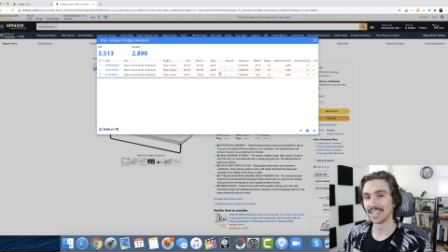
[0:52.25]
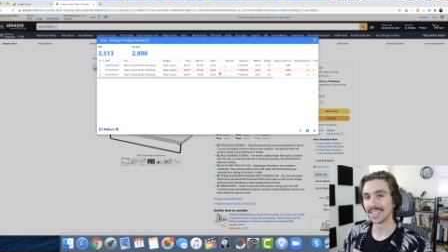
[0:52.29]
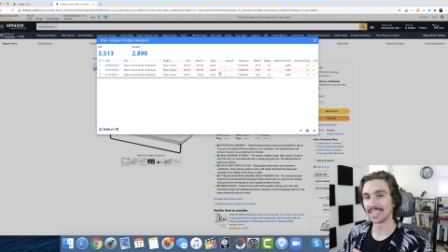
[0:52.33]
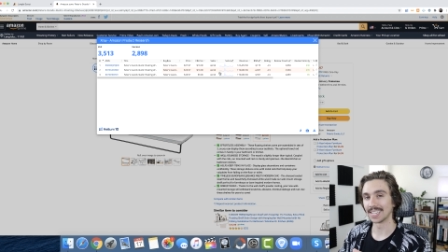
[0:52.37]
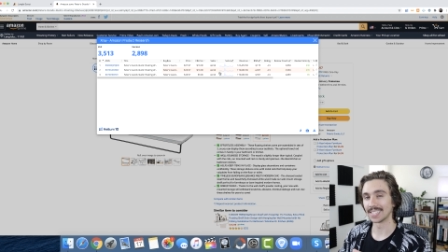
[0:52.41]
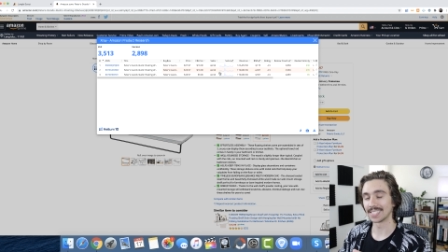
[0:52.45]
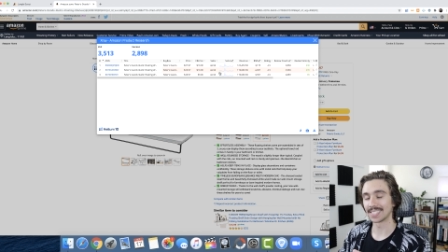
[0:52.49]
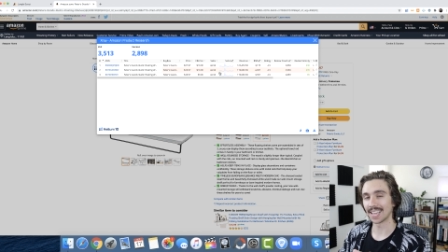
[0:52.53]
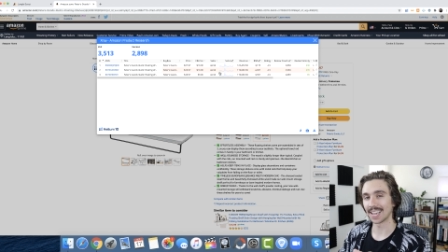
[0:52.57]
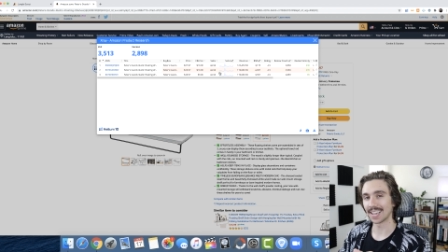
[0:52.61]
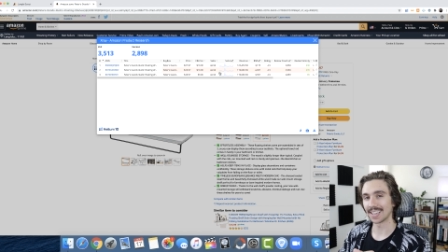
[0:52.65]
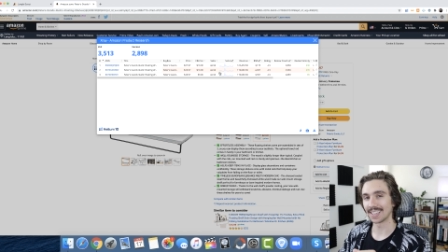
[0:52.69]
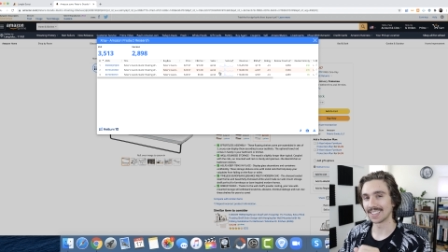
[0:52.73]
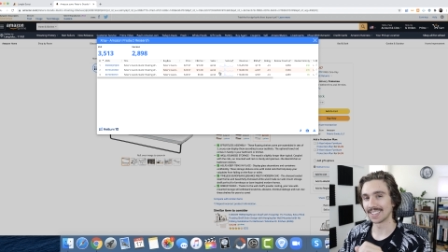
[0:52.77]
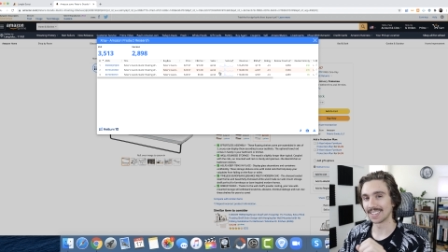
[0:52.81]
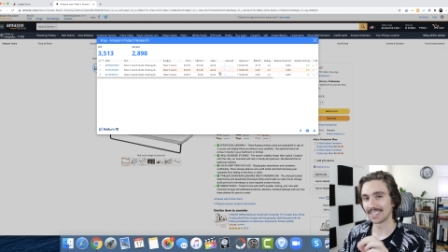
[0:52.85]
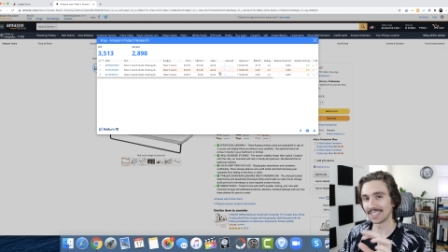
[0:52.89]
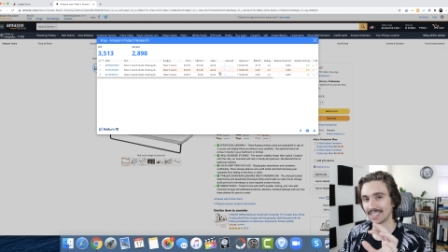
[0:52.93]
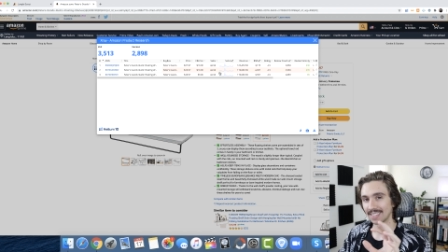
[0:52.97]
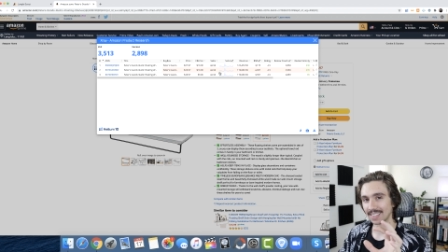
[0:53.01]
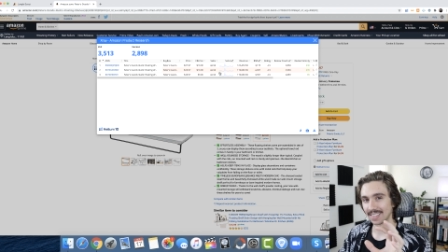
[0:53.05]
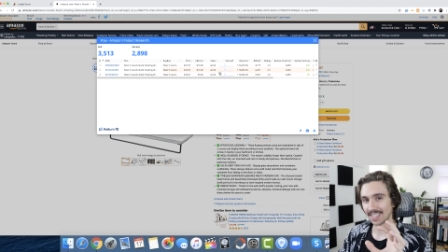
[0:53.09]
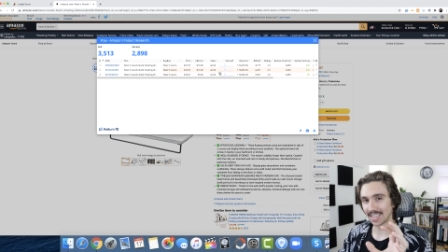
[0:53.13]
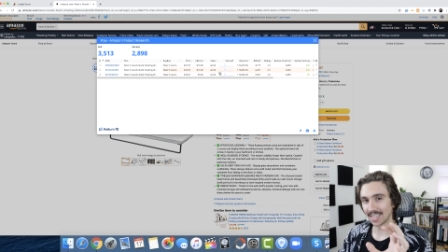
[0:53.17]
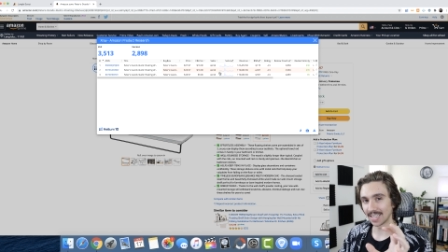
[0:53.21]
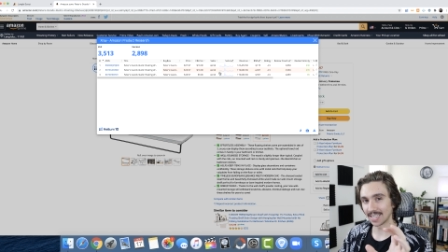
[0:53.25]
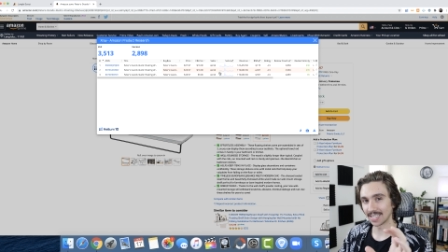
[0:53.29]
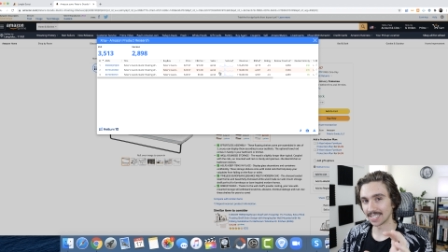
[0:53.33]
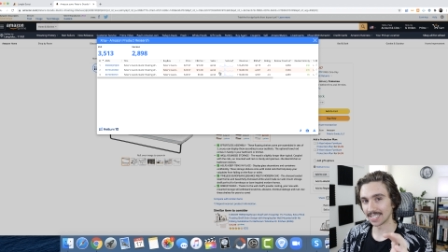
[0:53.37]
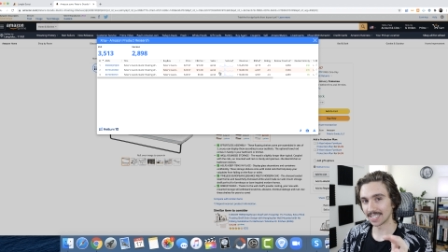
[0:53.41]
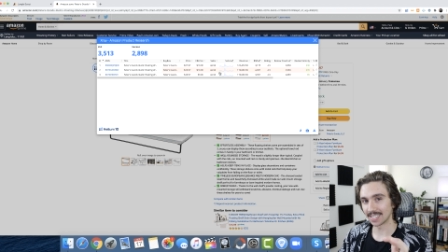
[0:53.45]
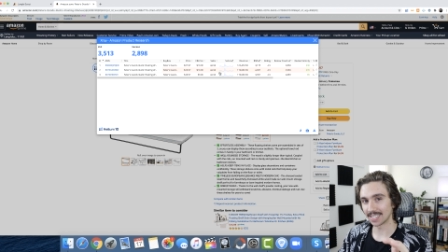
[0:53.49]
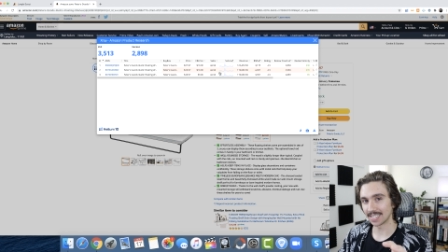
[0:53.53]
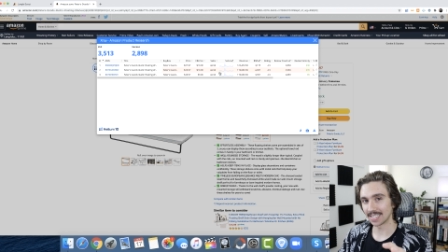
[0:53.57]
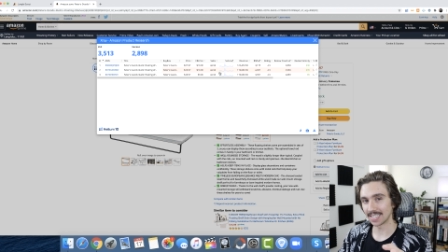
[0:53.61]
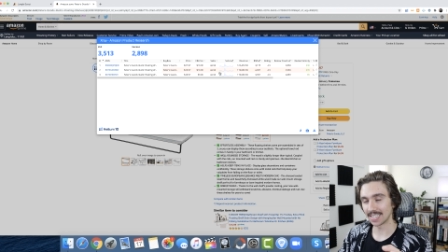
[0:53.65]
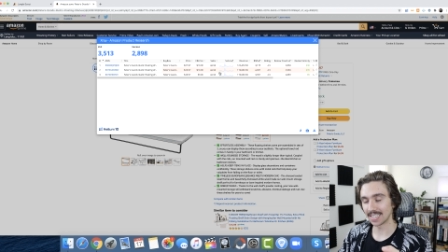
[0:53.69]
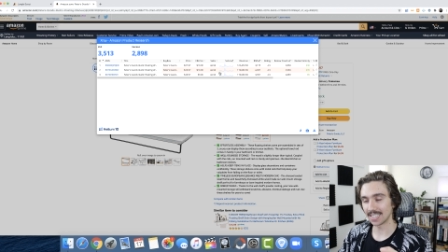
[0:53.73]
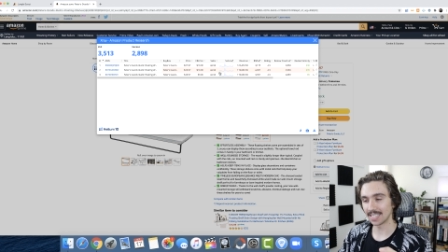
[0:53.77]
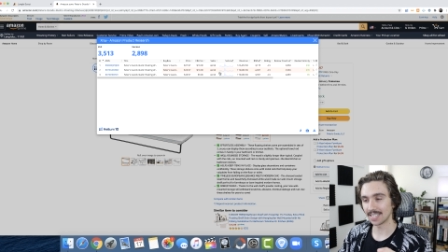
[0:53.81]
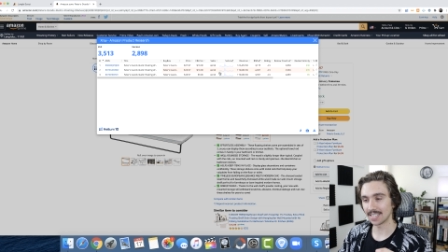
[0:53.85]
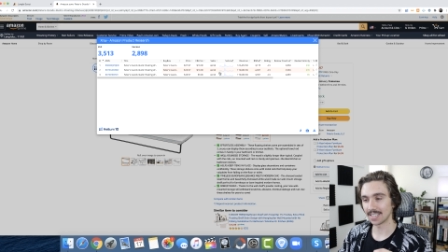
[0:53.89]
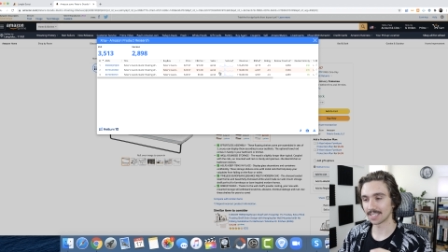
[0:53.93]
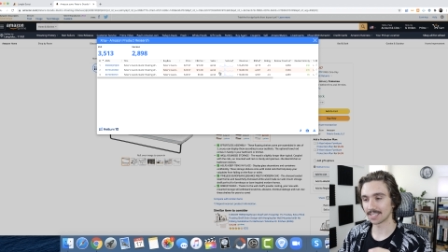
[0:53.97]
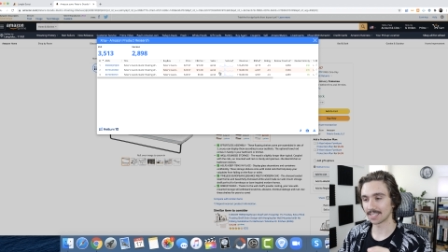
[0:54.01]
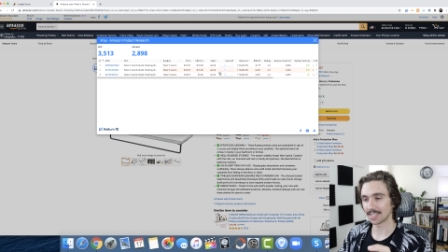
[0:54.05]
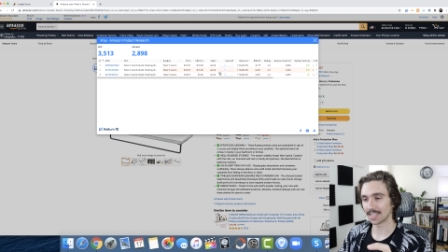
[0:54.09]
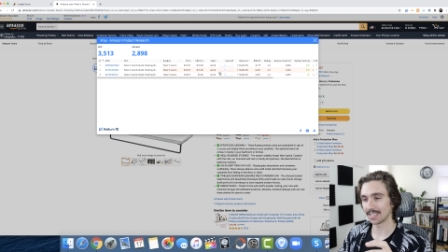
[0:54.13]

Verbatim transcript: is that they see this,